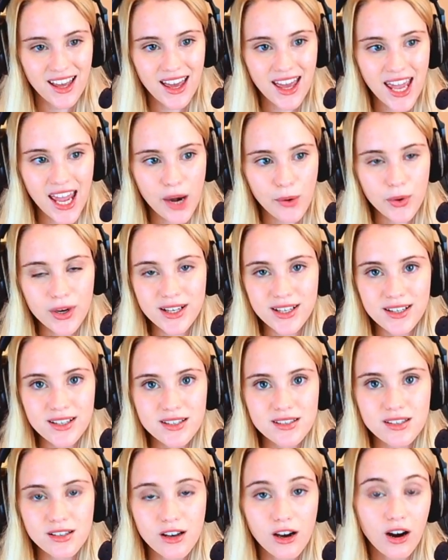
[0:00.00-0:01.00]
Eredin
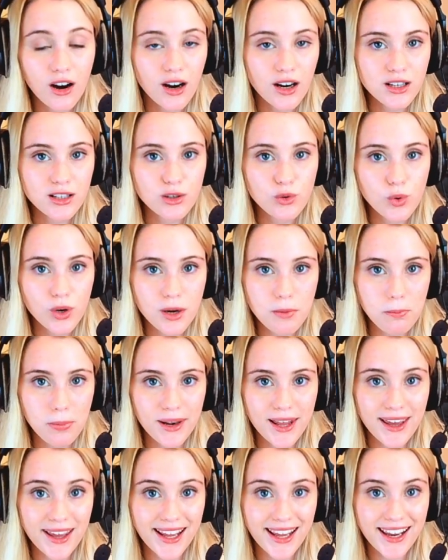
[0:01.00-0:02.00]
is a card you want to
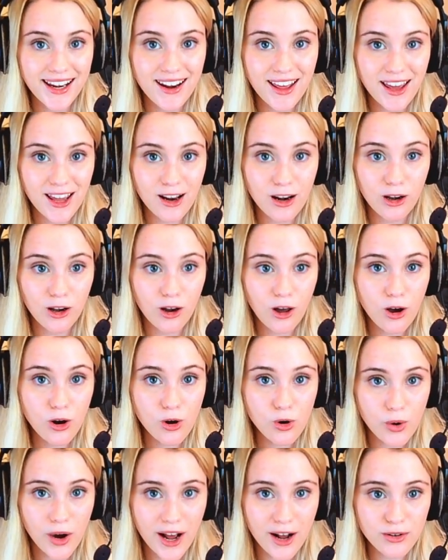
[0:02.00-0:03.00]
play in a long
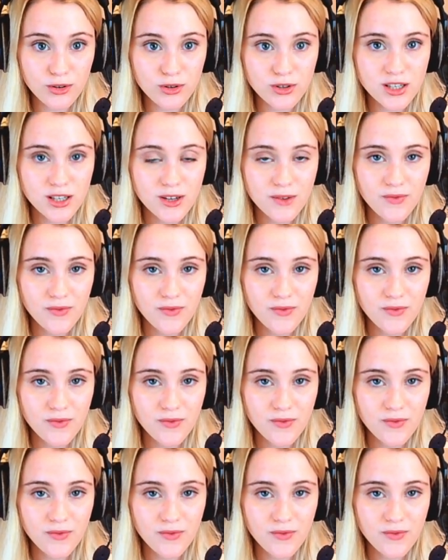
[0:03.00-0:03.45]
round,